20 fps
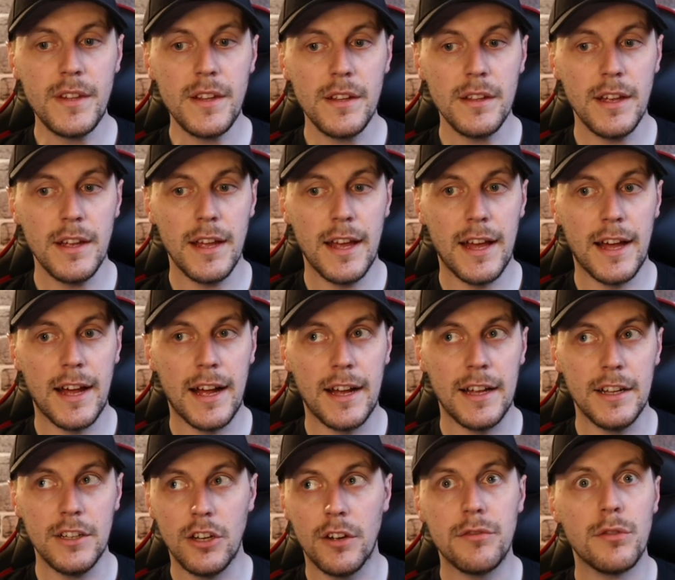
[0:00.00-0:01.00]

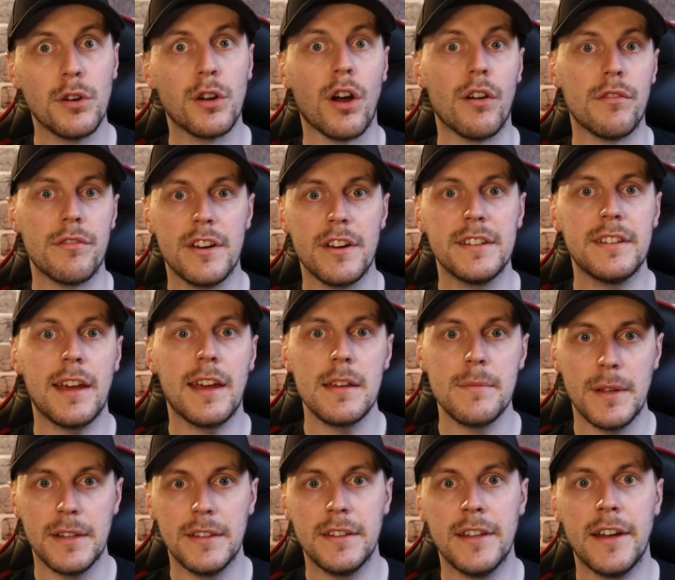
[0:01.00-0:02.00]
enough recovery time
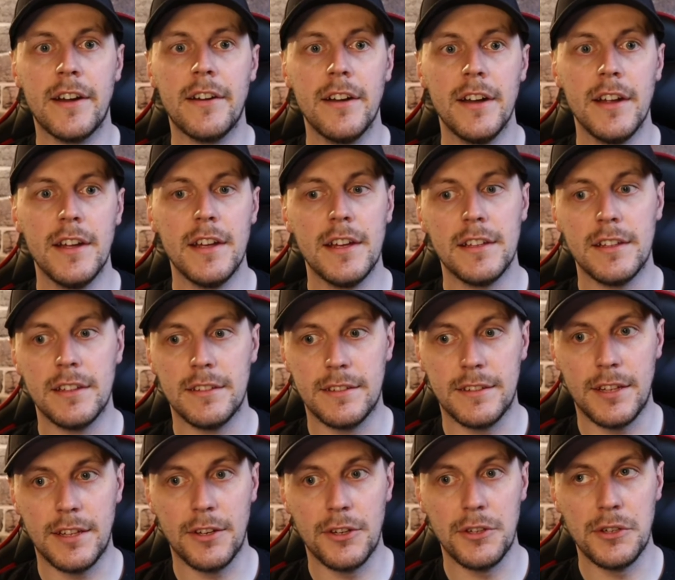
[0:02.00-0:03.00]
in there
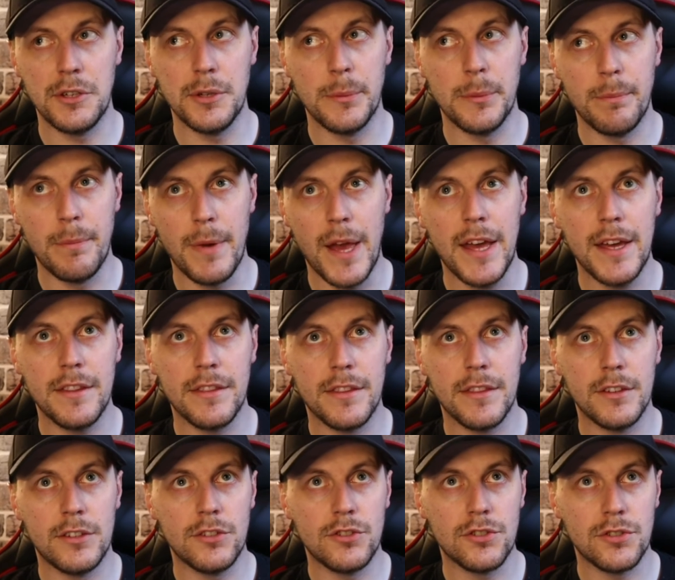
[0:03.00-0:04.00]
to make the
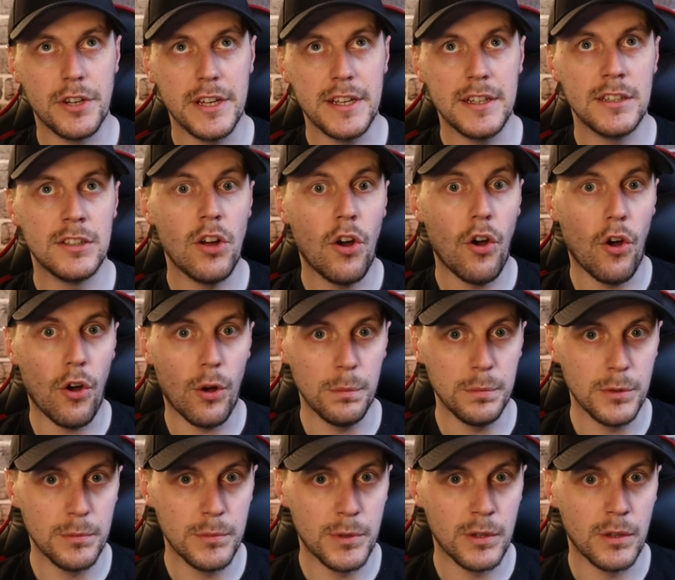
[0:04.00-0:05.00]
training
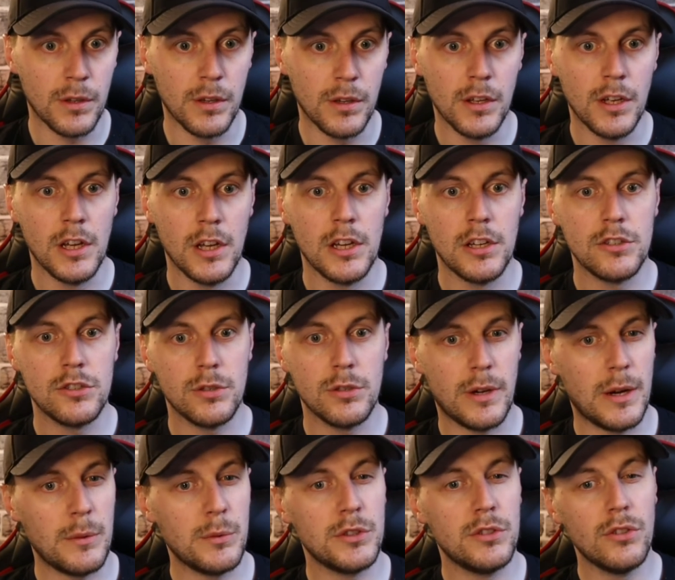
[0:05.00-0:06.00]
optimal. So I
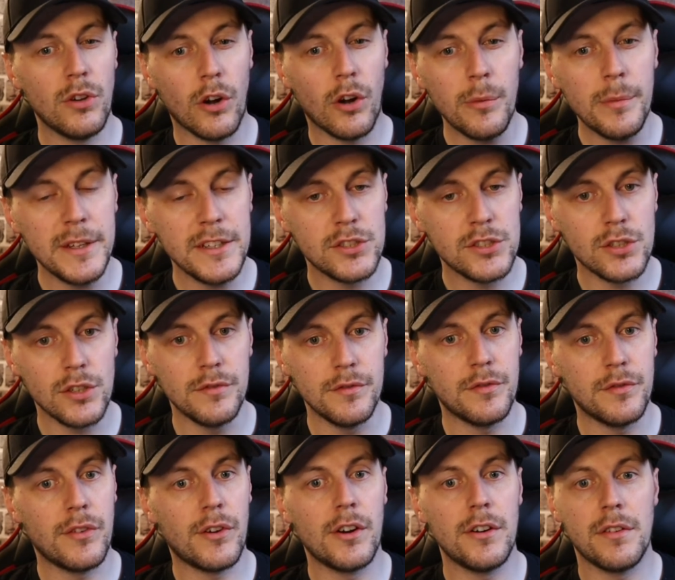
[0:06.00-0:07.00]
would normally shoot
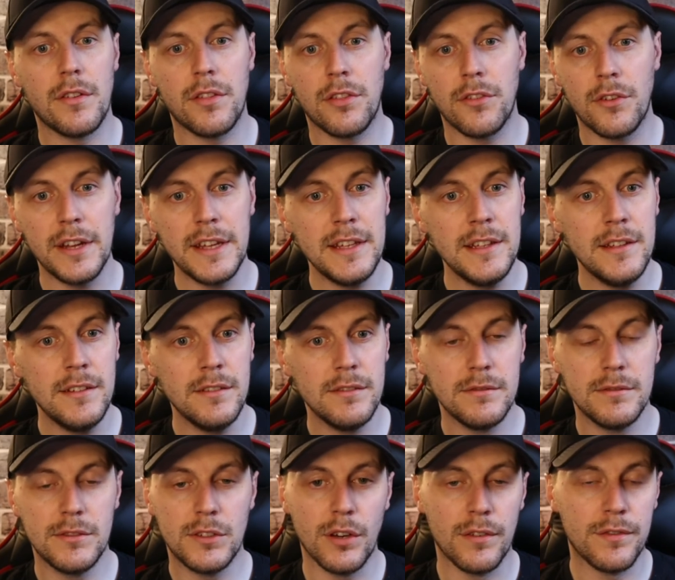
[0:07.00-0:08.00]
for 3
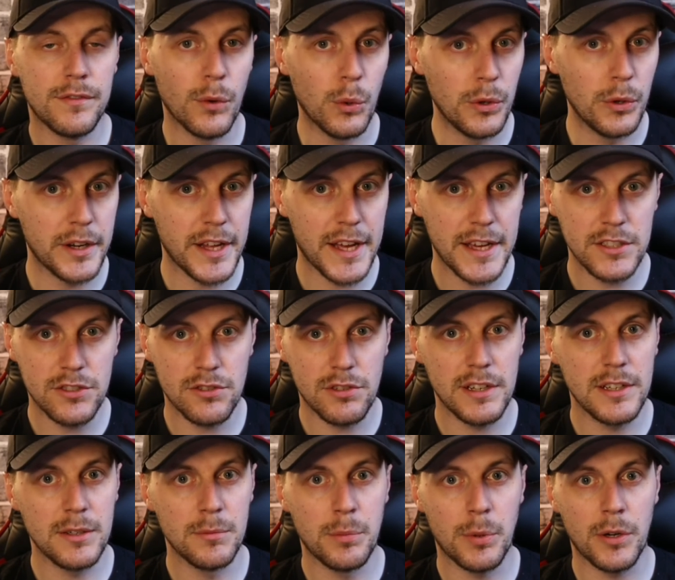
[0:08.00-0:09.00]
to 4 days
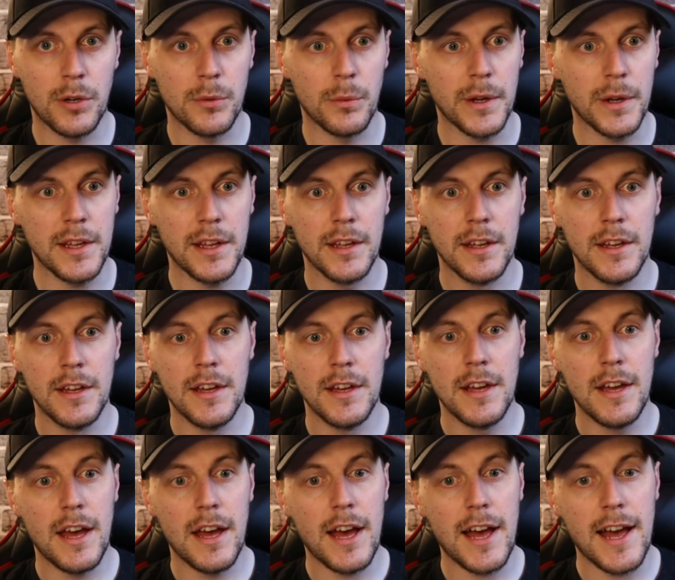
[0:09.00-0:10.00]
training per week.
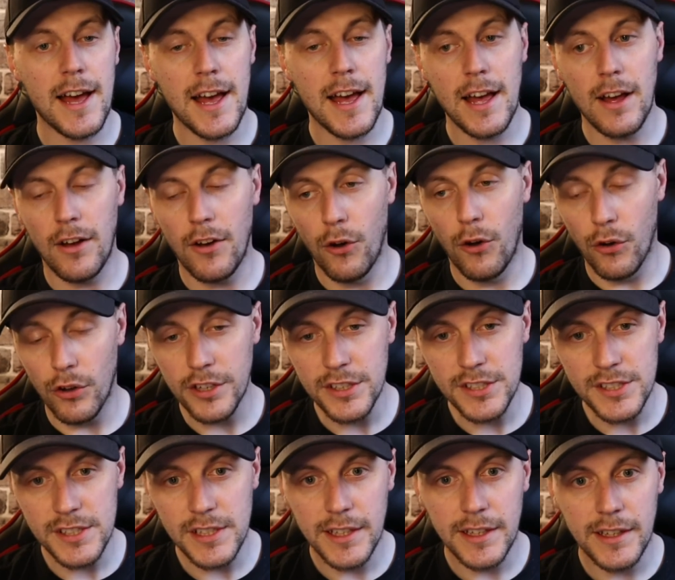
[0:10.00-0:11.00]

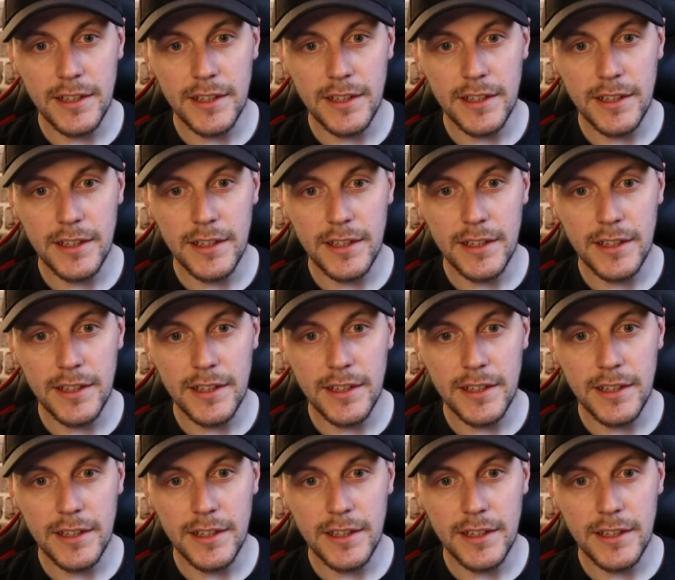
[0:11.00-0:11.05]
Honestly,